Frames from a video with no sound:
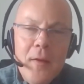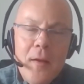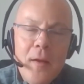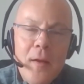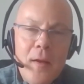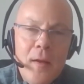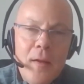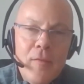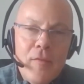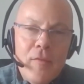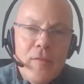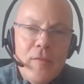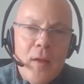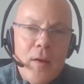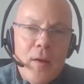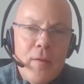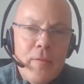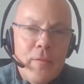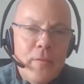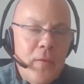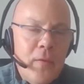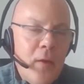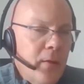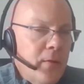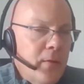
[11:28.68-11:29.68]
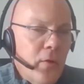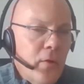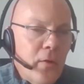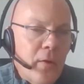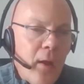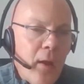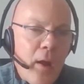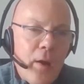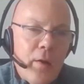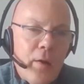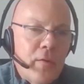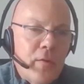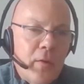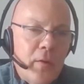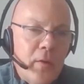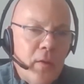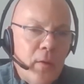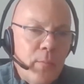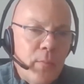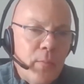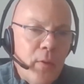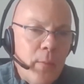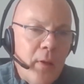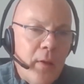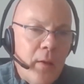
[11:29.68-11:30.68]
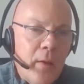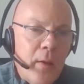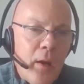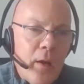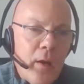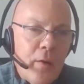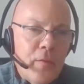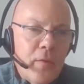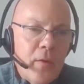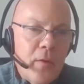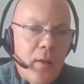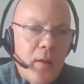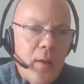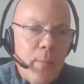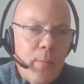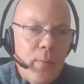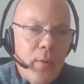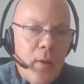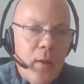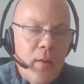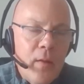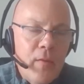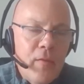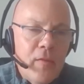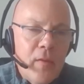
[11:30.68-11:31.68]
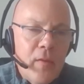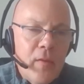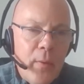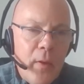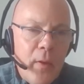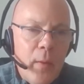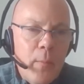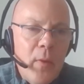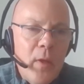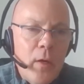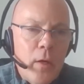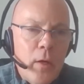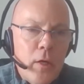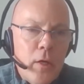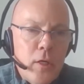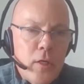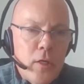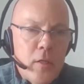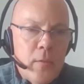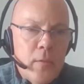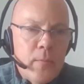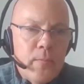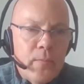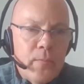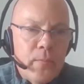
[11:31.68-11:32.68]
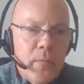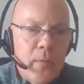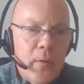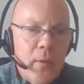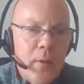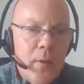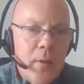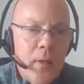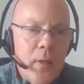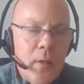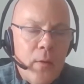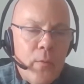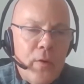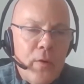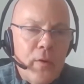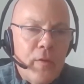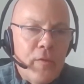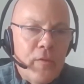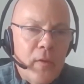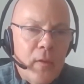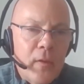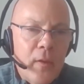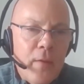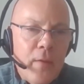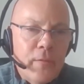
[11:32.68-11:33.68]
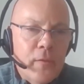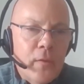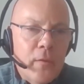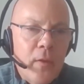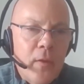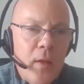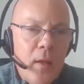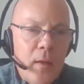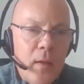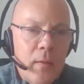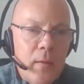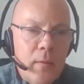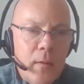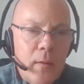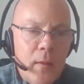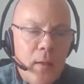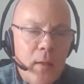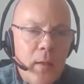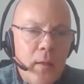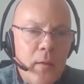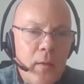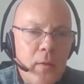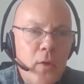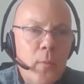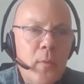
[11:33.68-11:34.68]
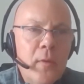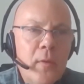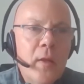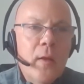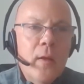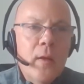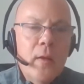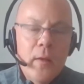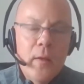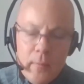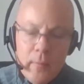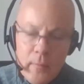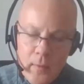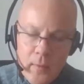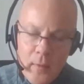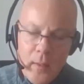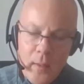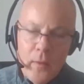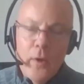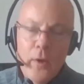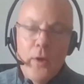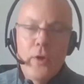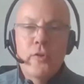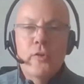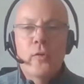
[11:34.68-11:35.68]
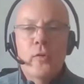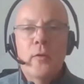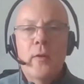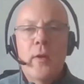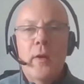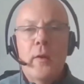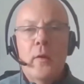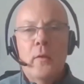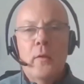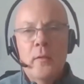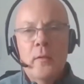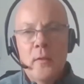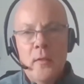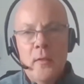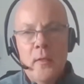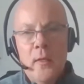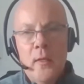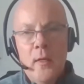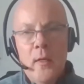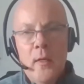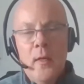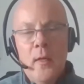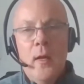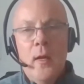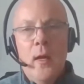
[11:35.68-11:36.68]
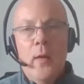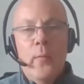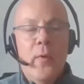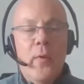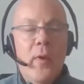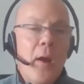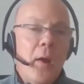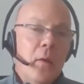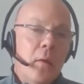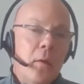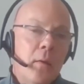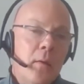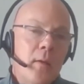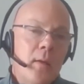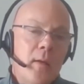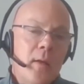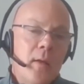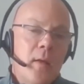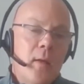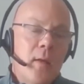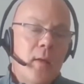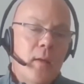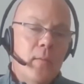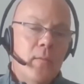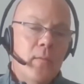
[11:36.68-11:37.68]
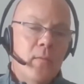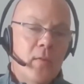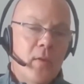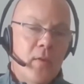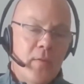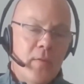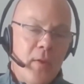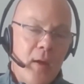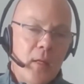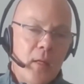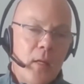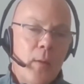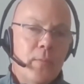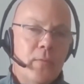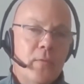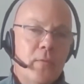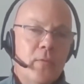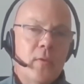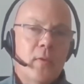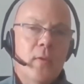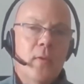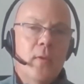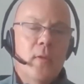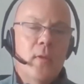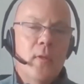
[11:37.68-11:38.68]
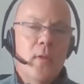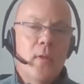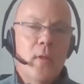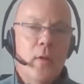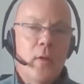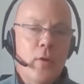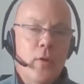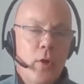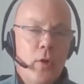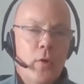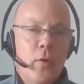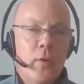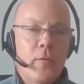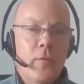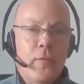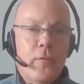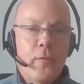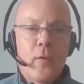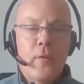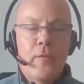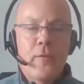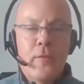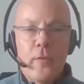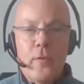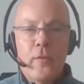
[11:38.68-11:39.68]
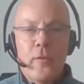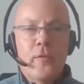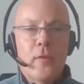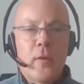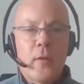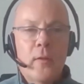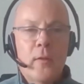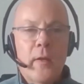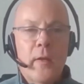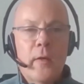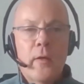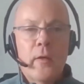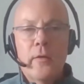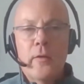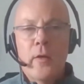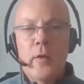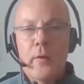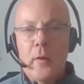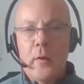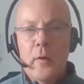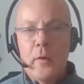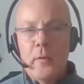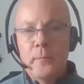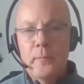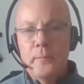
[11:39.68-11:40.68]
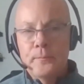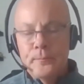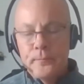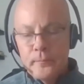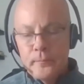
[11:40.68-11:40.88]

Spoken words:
they had no cash, so they couldn't pay me cash for the campaigns. They paid me in art, which I still have today. I accumulated a large collection. And we actually developed the code for the first online art auction,